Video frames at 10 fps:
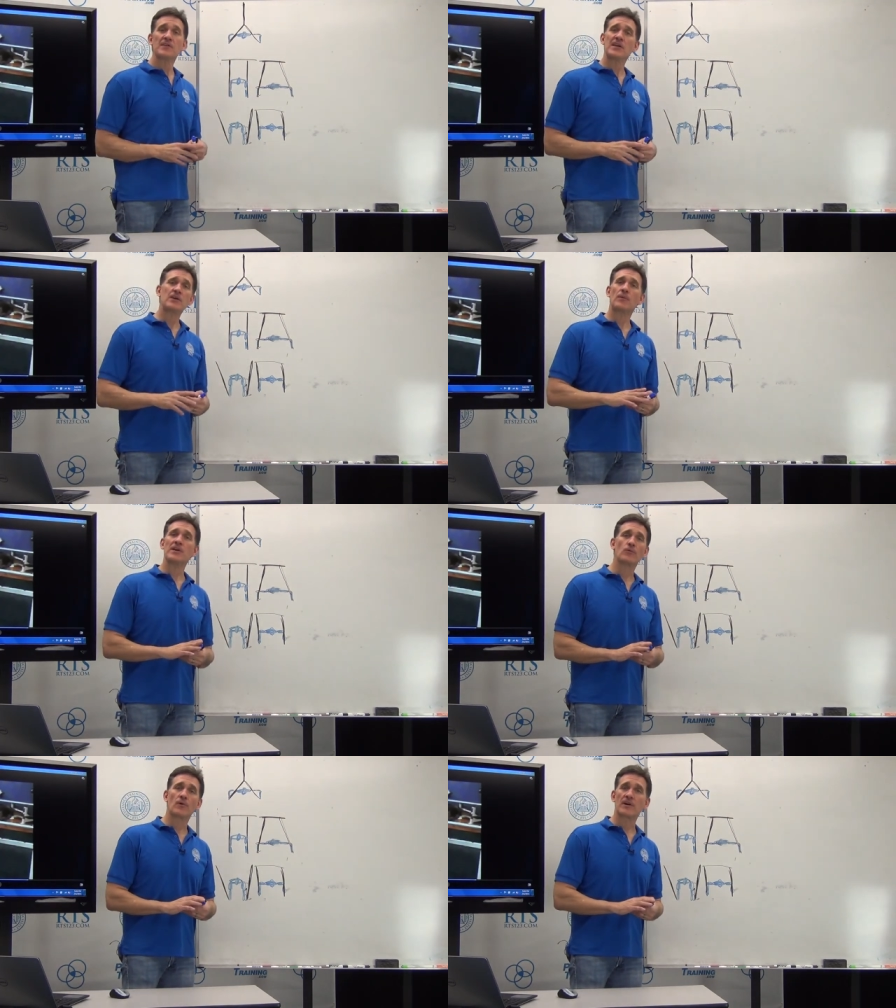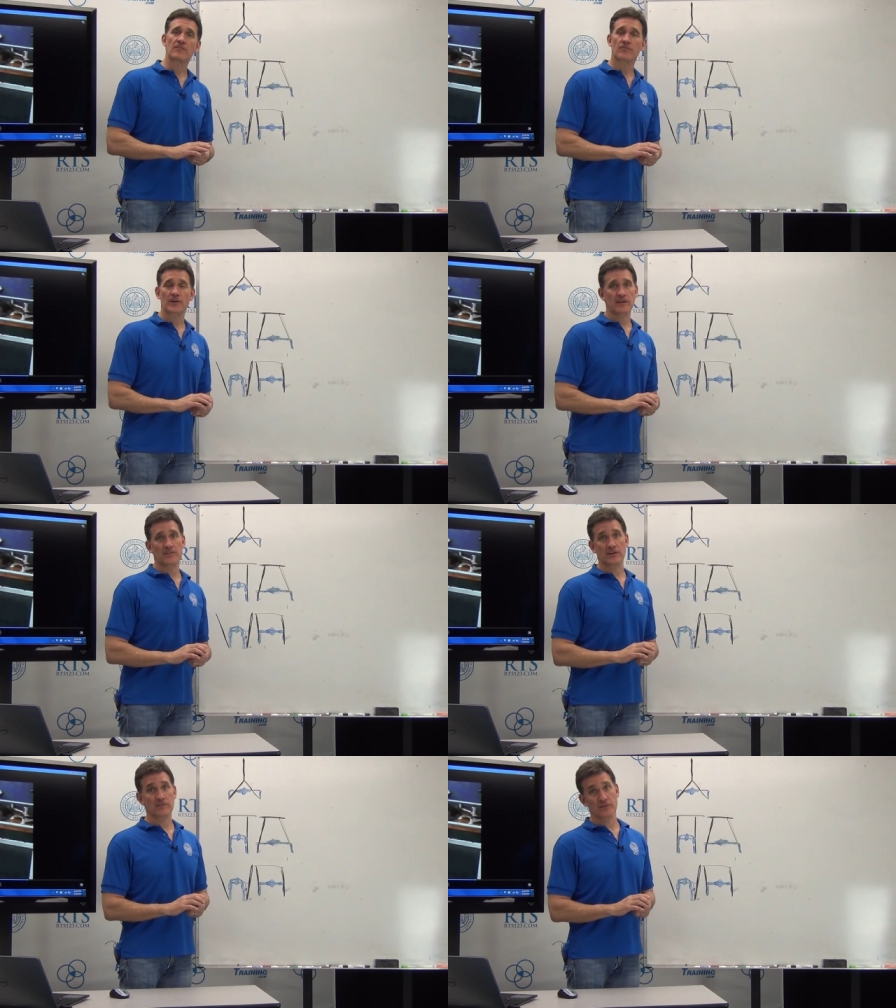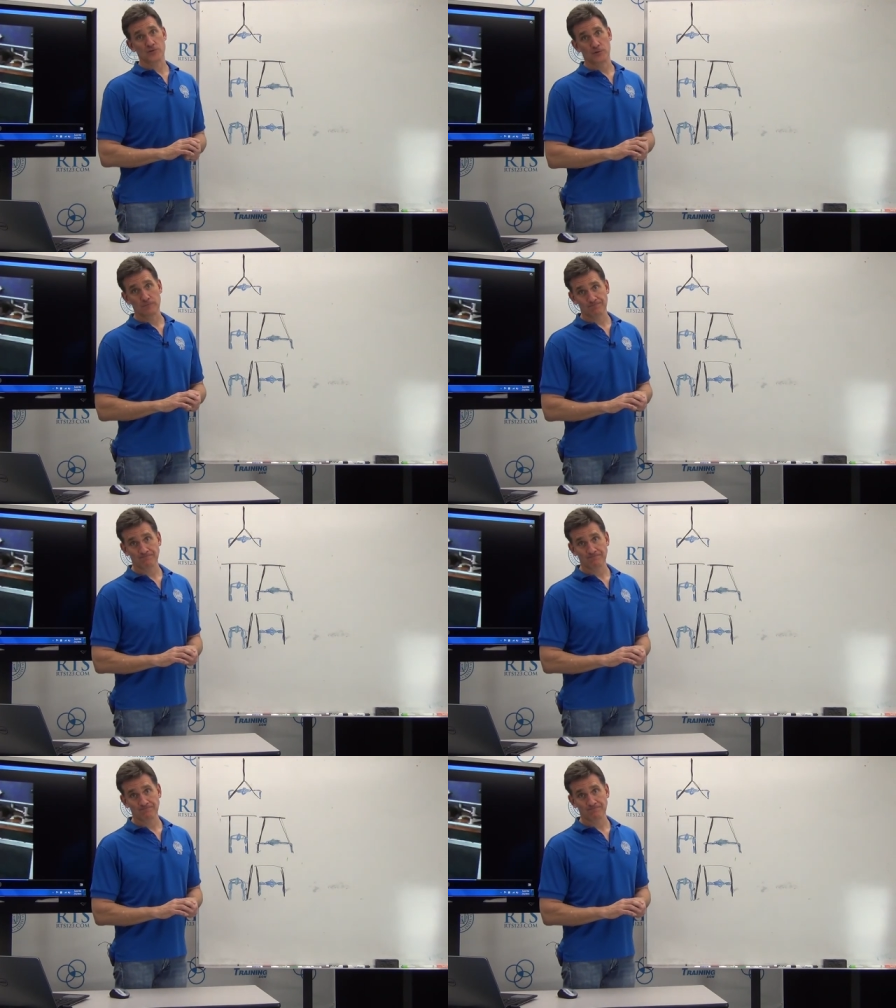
any way you wanted for a given individual.